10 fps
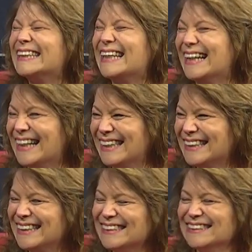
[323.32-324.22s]

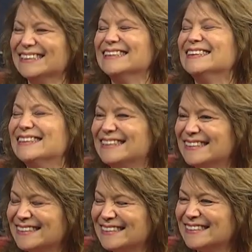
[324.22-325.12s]
And
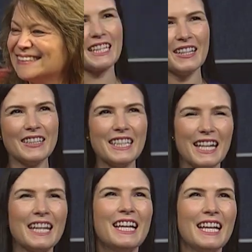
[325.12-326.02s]
we were like, oh,
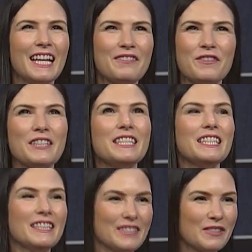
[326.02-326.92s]
yeah. And for
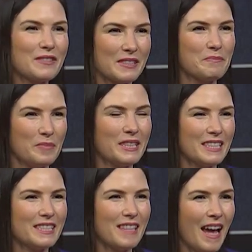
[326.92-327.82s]
years, it was
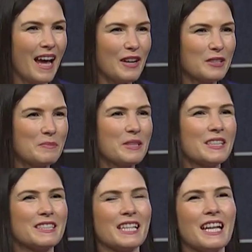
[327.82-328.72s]
Billy's house.
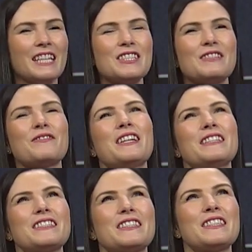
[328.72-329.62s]
And I just
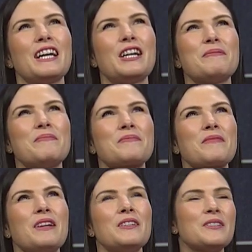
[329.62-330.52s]
felt
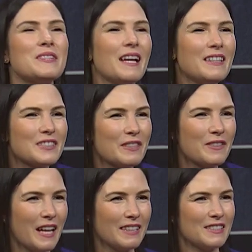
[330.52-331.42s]
nostalgic for
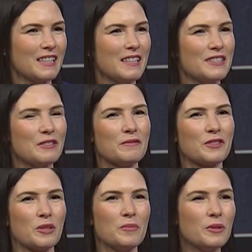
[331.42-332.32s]
that sense of
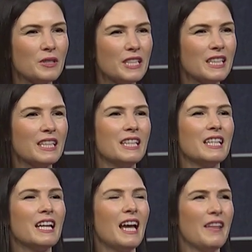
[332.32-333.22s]

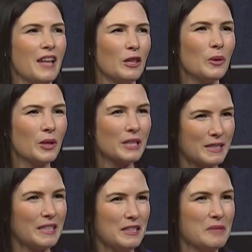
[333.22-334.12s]
community and that
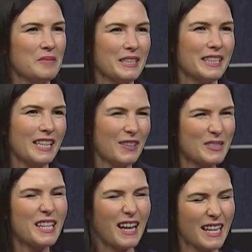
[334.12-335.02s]
loyalty to Billy. I
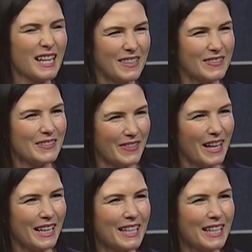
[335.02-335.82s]
was like, I kind of love that.